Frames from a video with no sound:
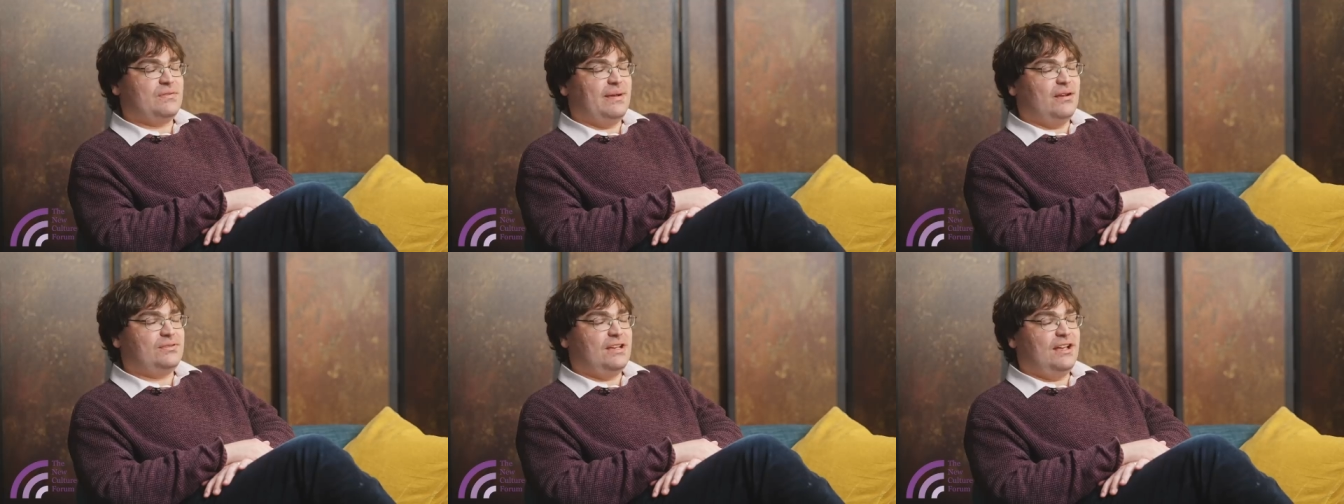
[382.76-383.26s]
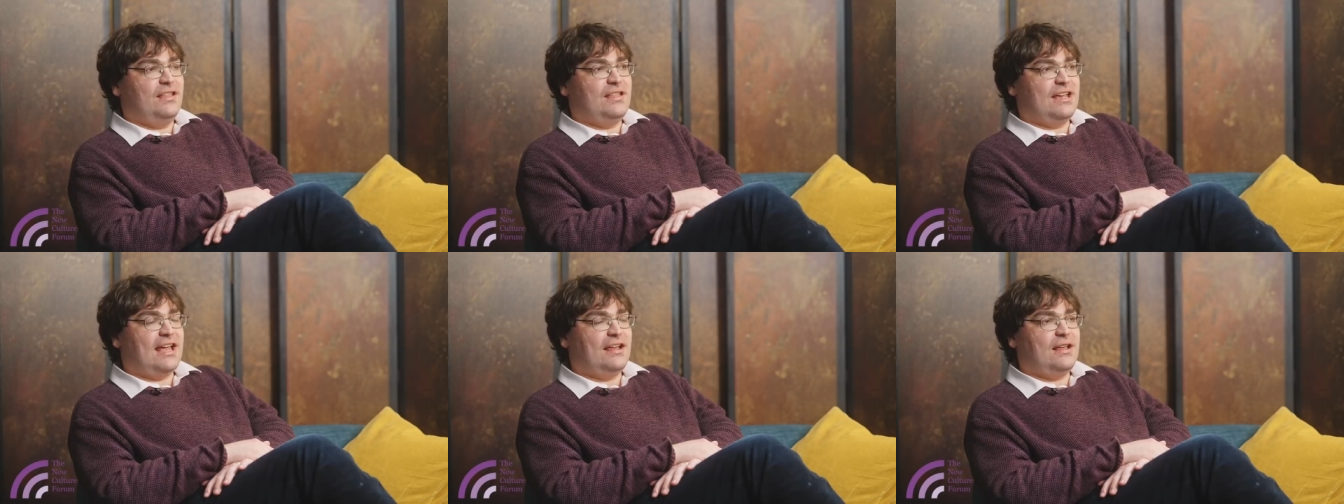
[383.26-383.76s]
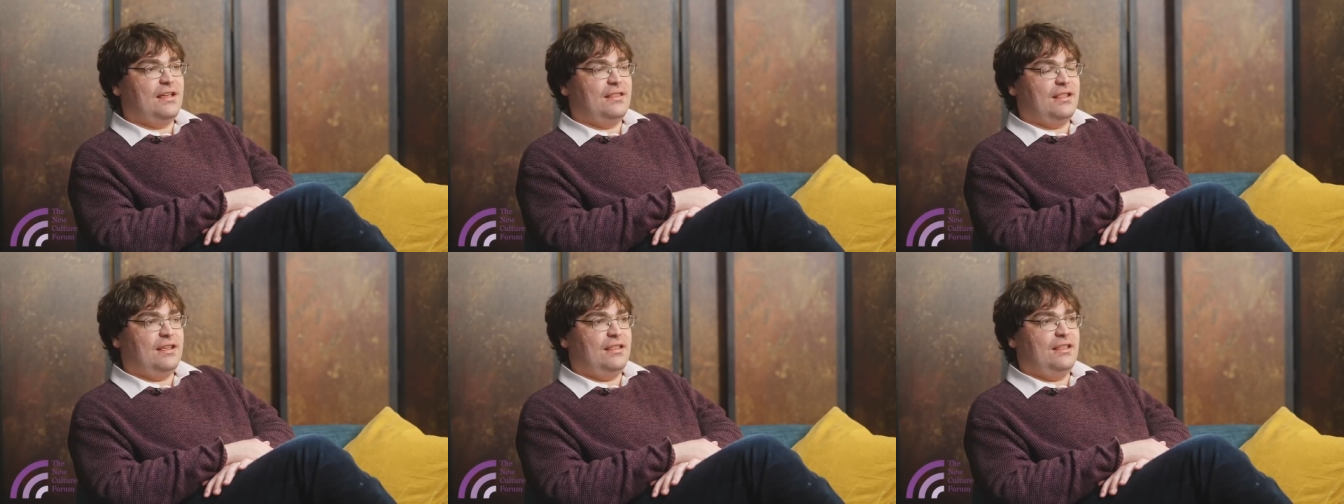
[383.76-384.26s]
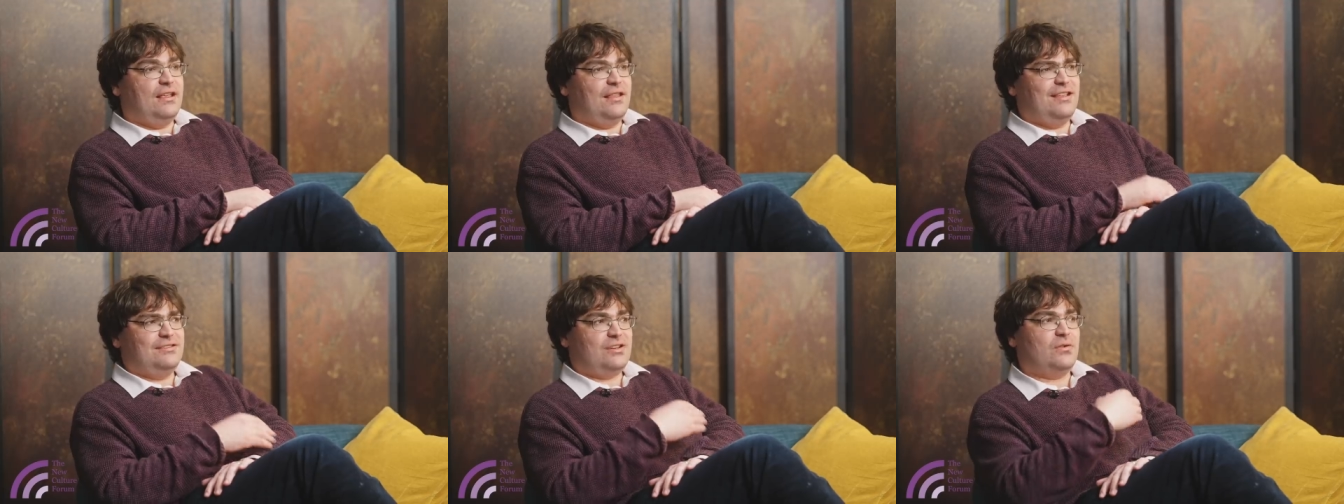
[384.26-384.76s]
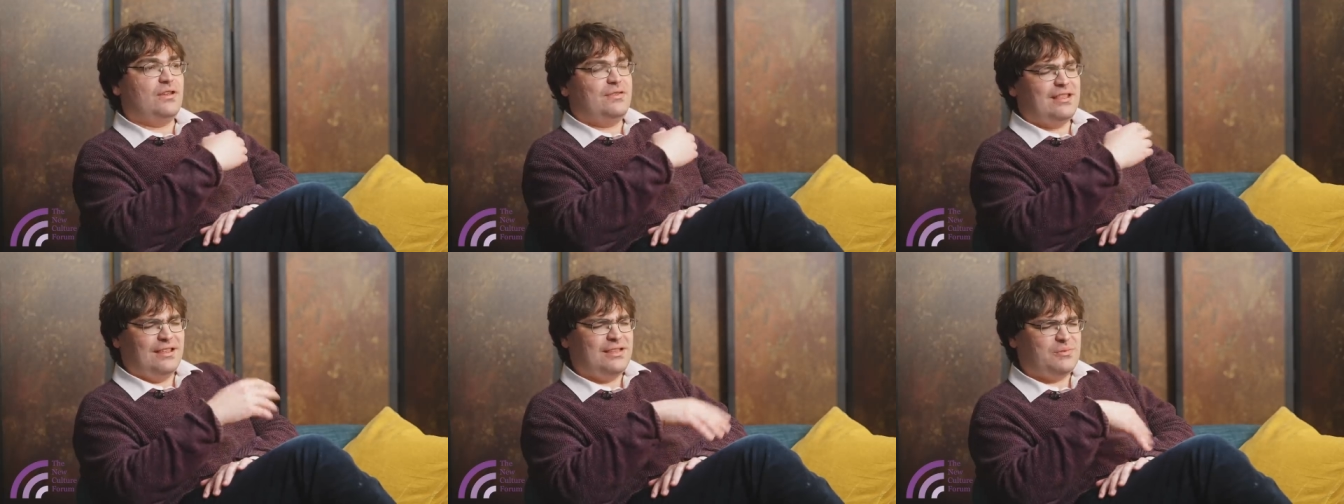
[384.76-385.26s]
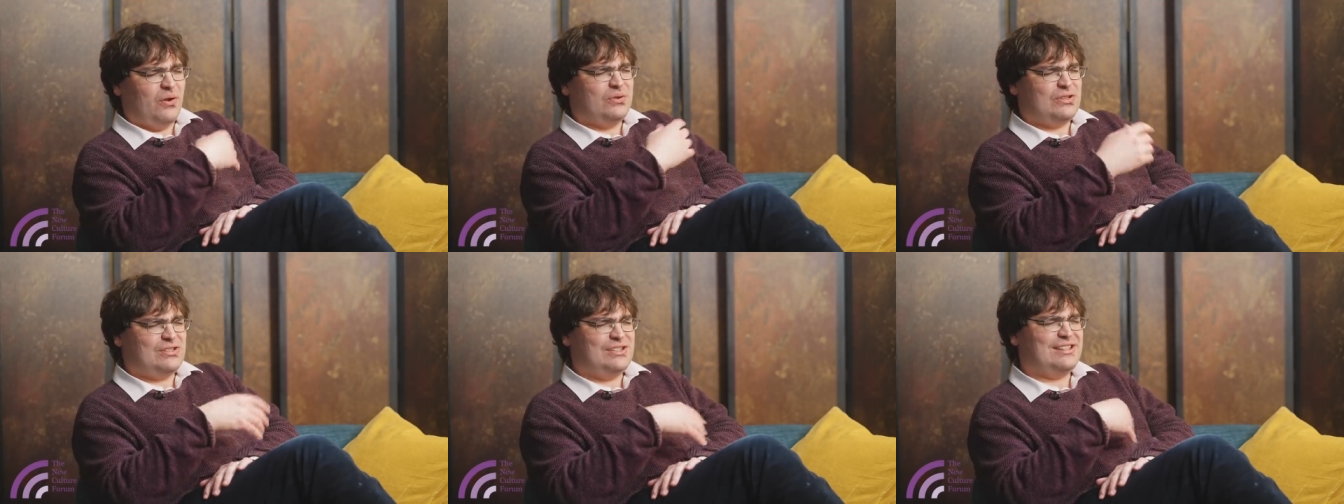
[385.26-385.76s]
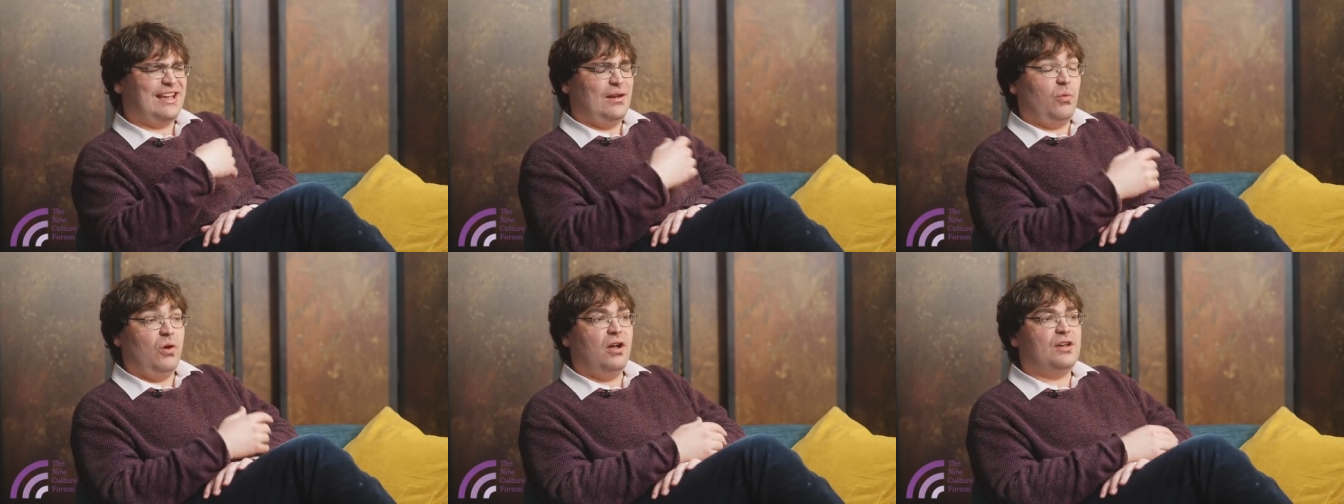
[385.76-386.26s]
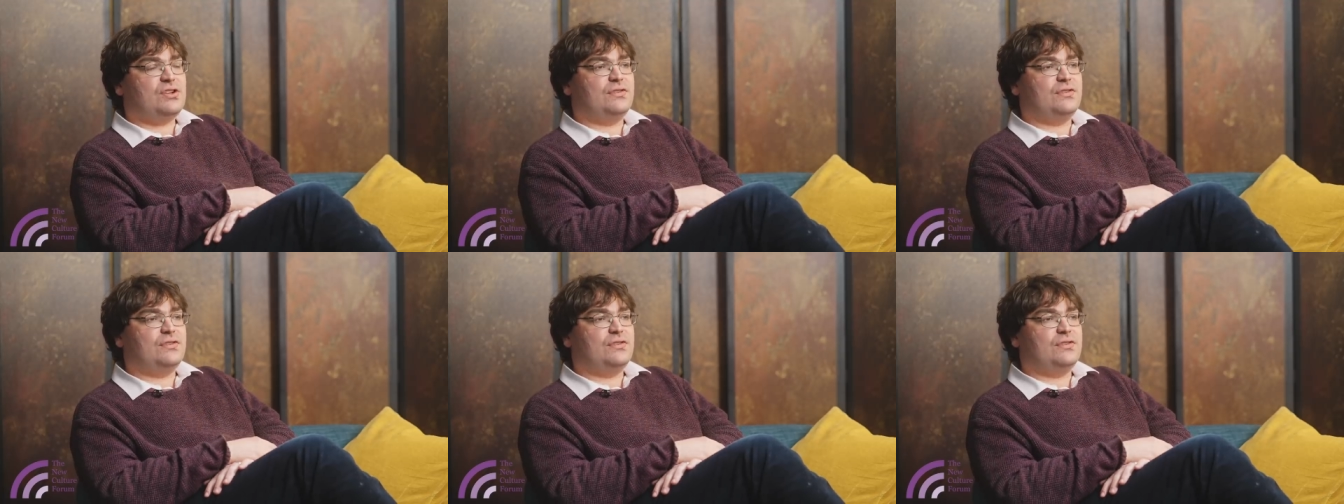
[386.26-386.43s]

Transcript: about it, and they can't, and this process is getting worse.